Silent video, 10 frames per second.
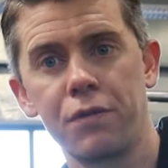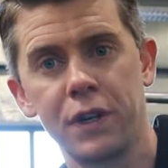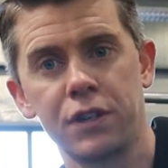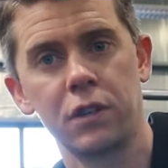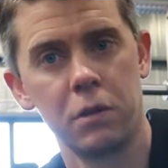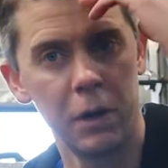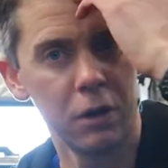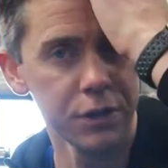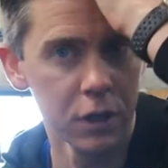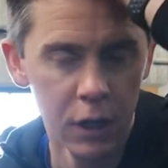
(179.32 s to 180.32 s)
got facing the
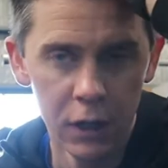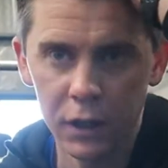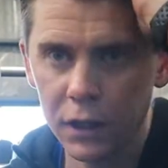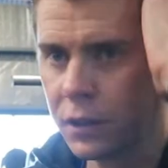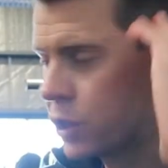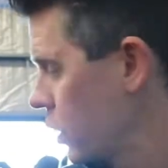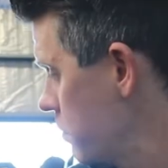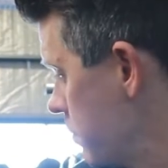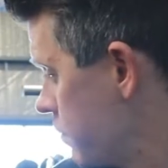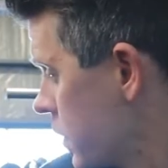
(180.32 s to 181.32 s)
mirrors in the
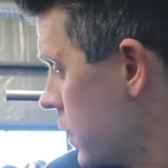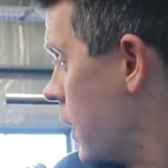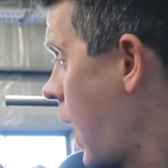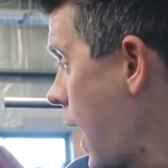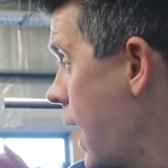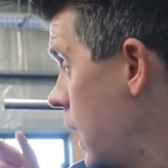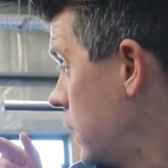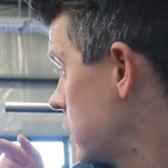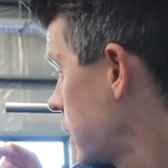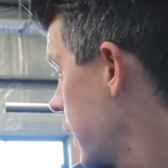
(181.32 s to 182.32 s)
gym.
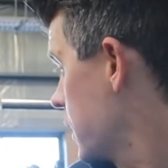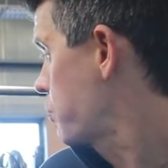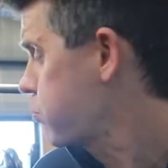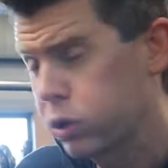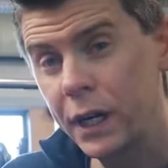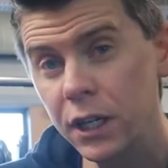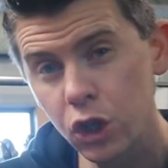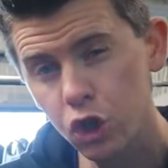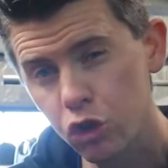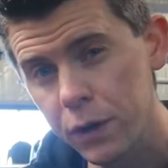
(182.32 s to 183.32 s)
And it's pretty
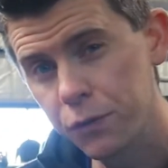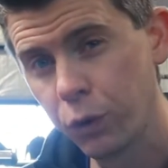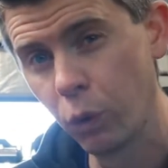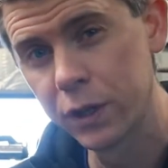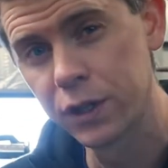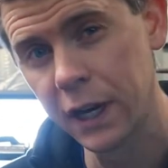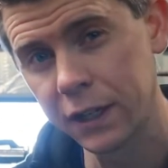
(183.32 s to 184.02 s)
straightforward as an